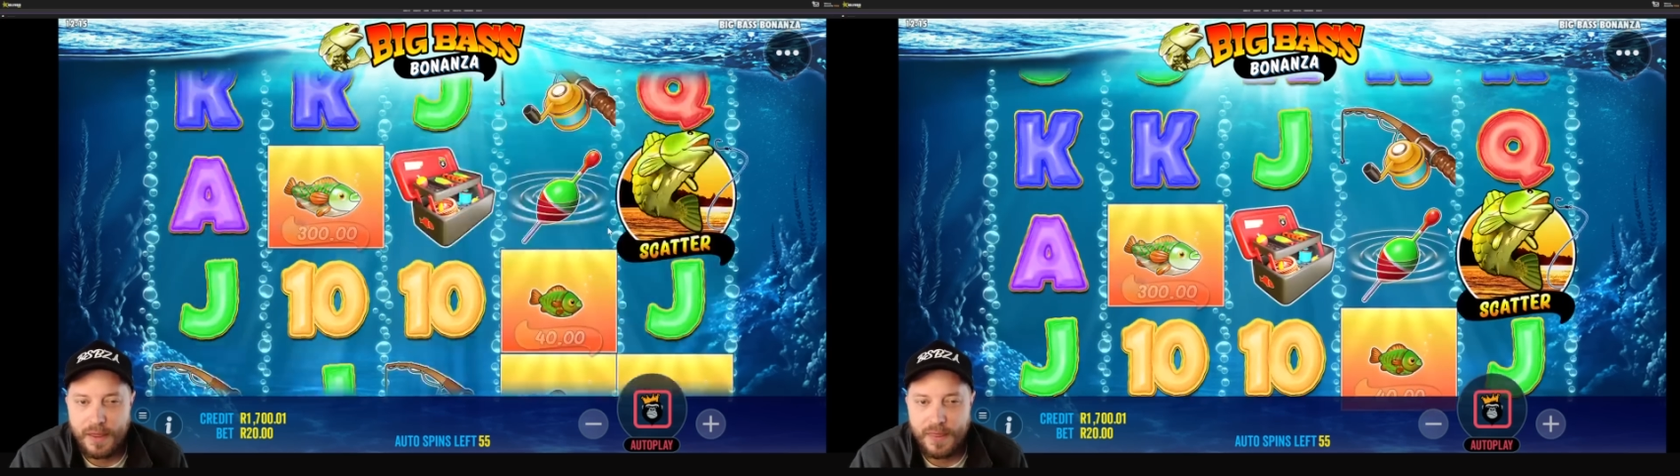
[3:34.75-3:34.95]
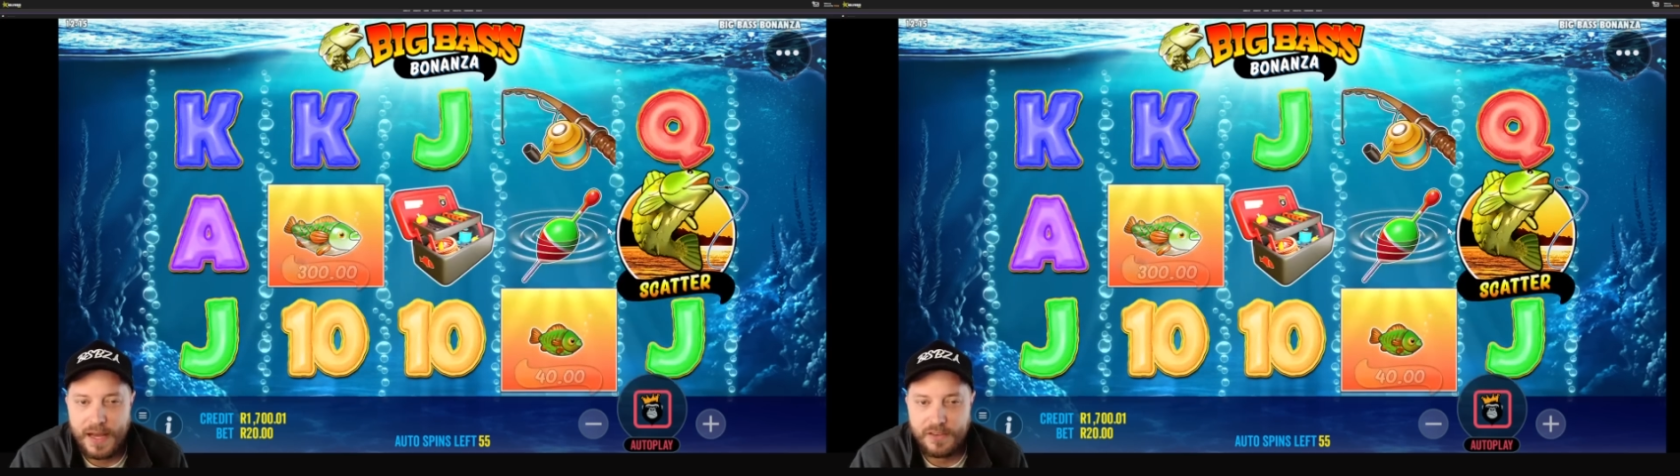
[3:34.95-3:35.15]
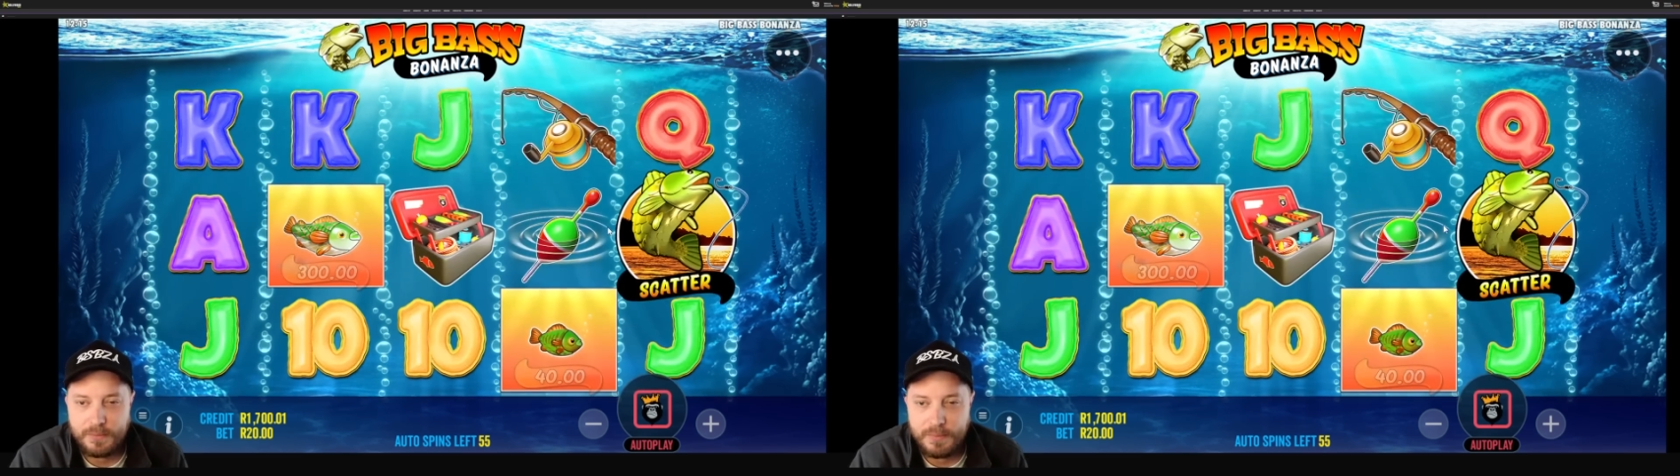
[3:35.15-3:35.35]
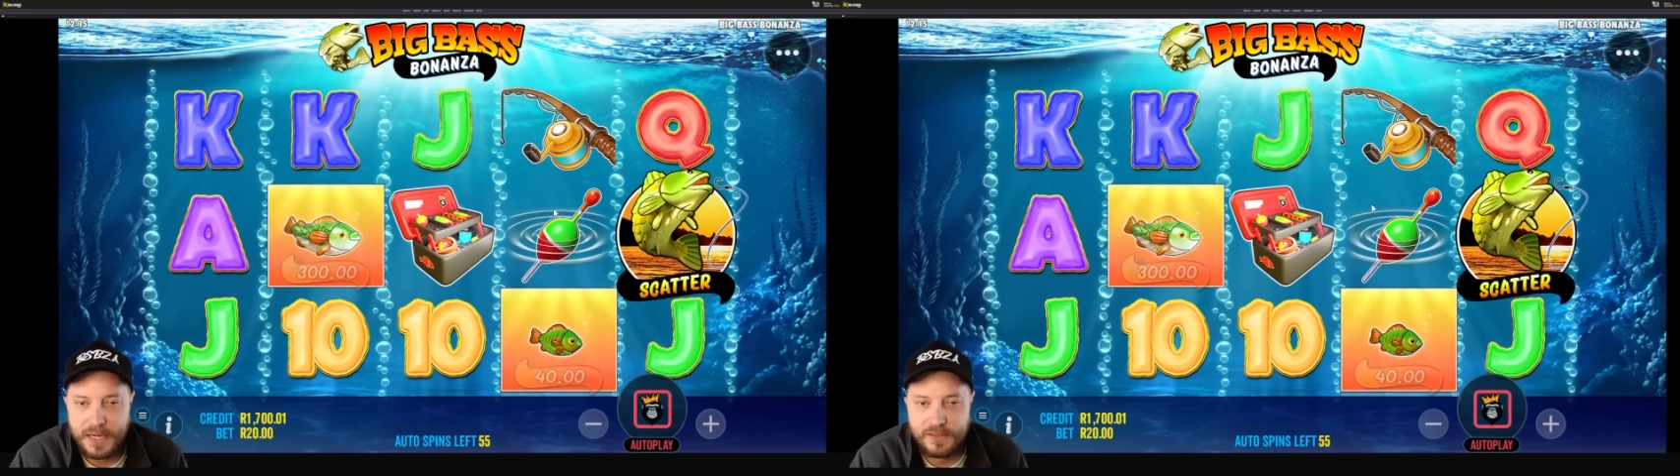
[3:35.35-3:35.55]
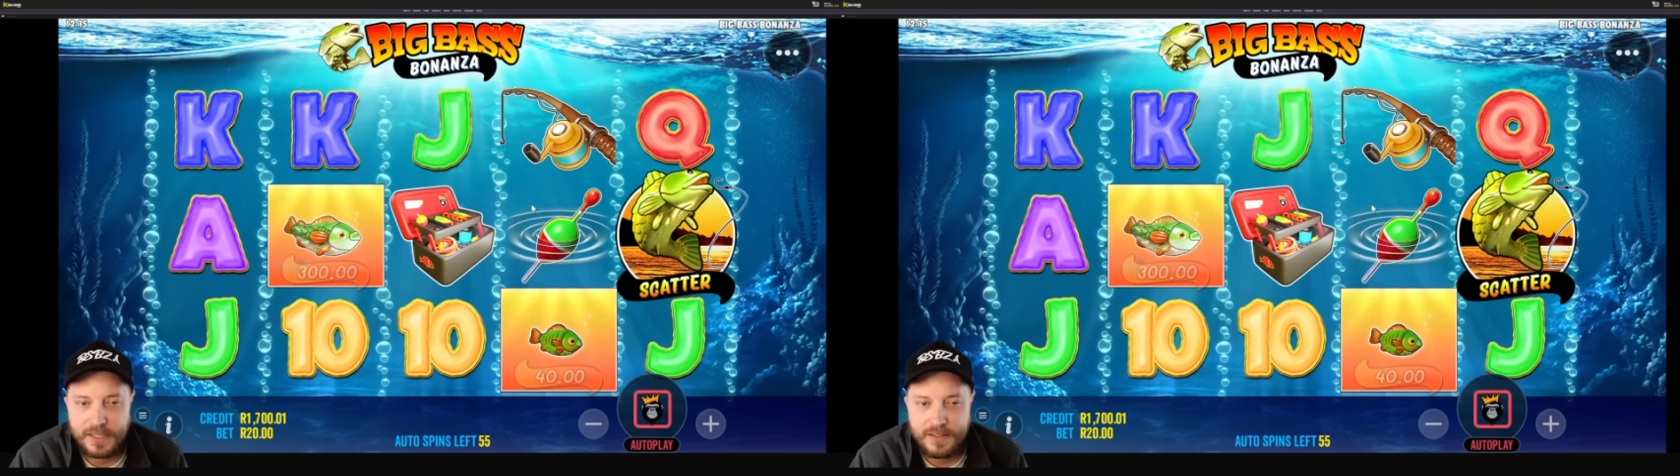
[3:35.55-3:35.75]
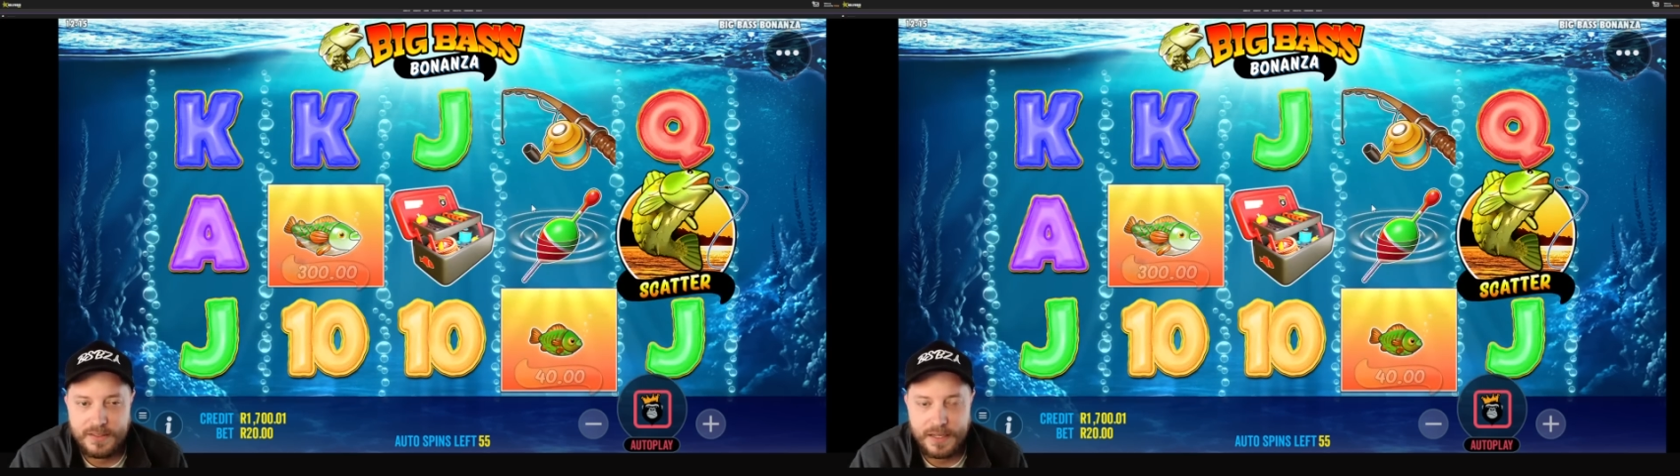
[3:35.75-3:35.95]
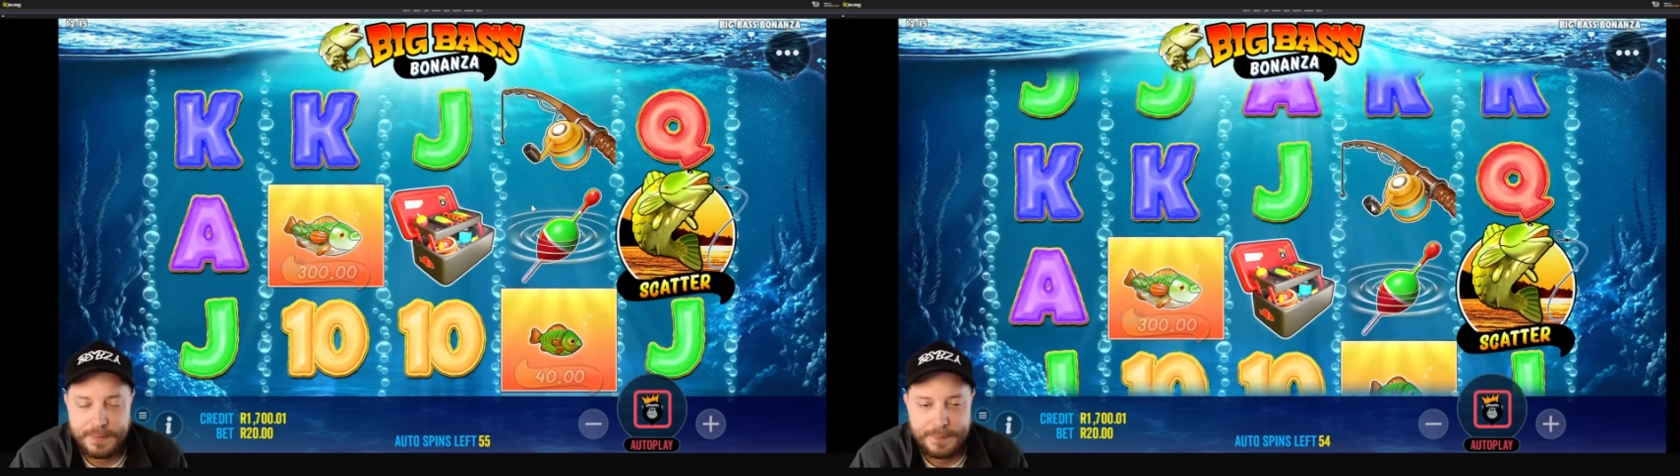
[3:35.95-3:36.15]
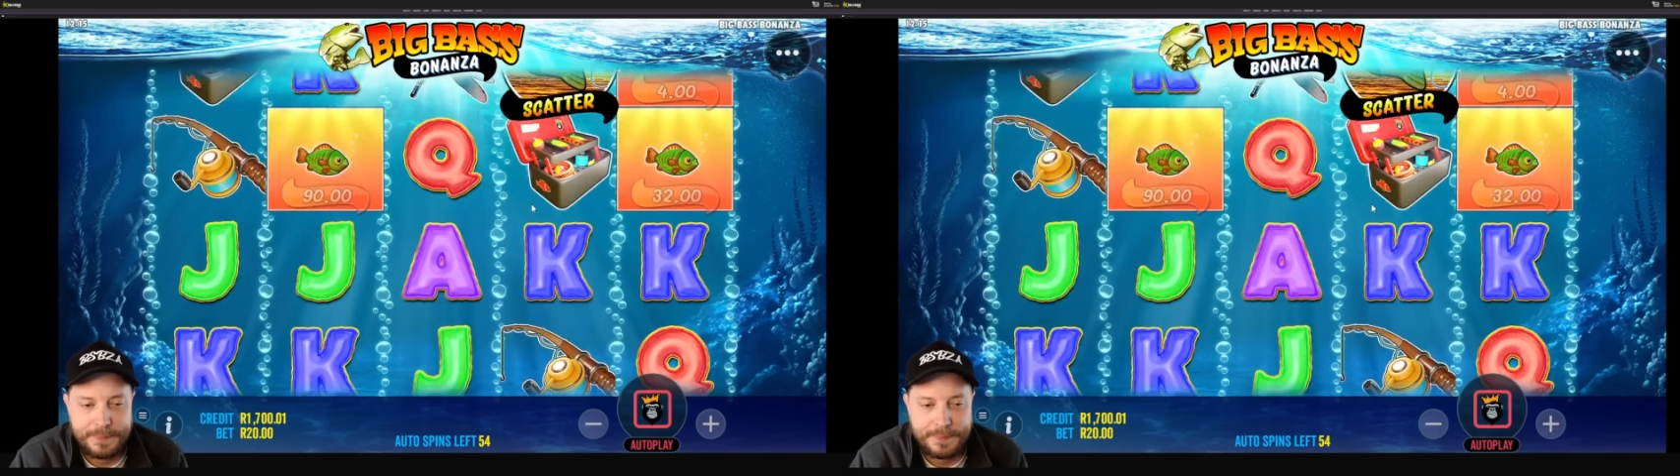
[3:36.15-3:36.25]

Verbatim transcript: a thousand bucks, I'd say,